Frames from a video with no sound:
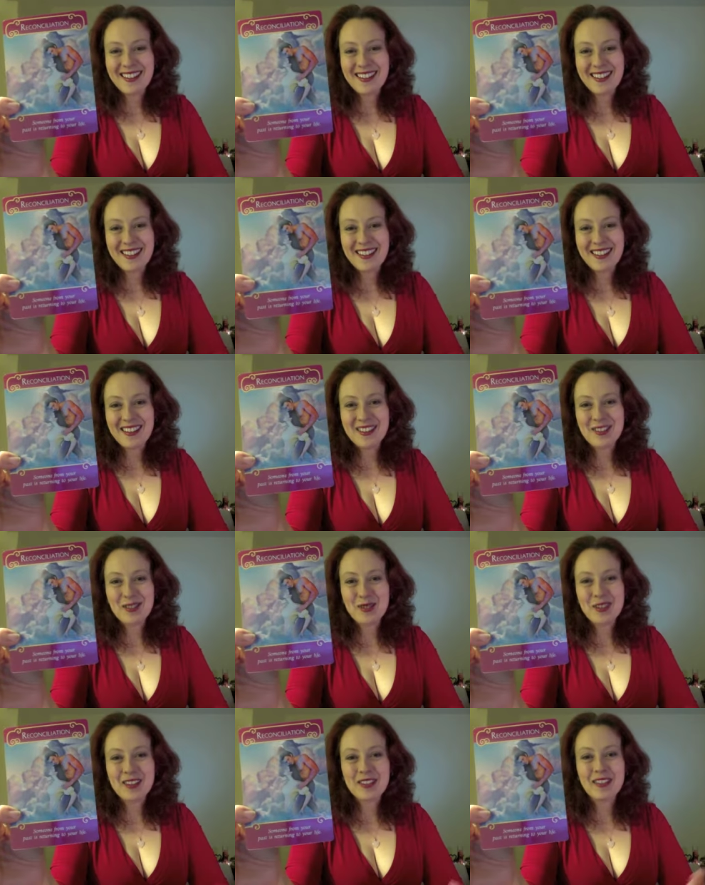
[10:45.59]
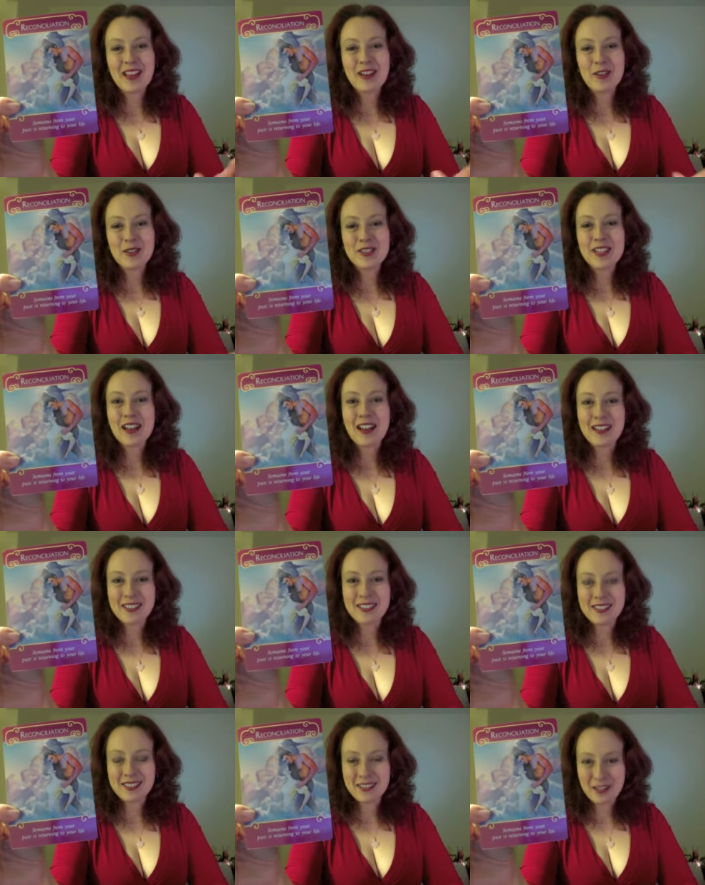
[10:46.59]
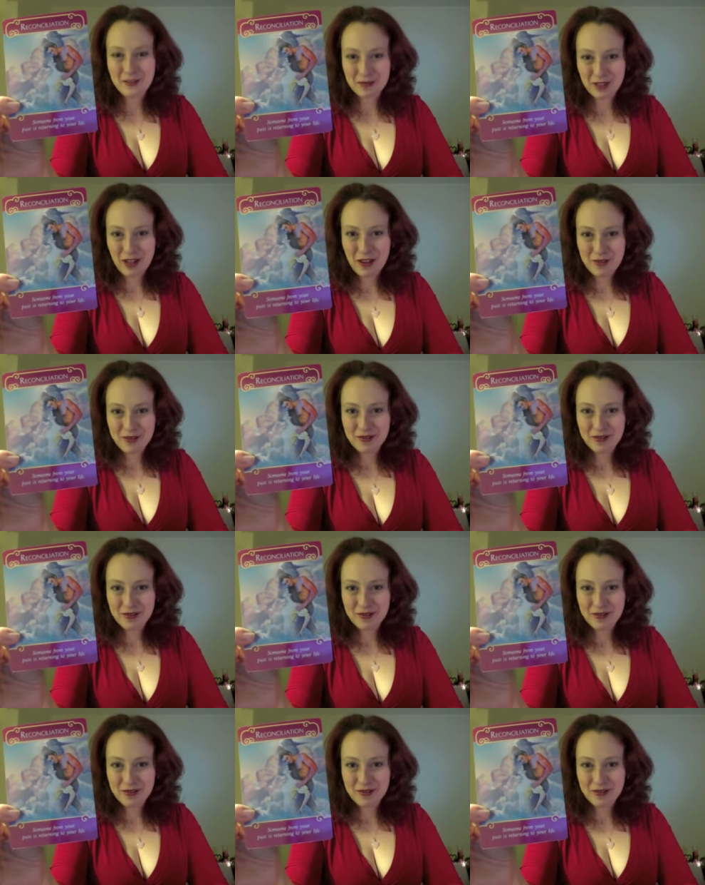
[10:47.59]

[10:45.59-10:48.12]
enjoy the lighter side of love.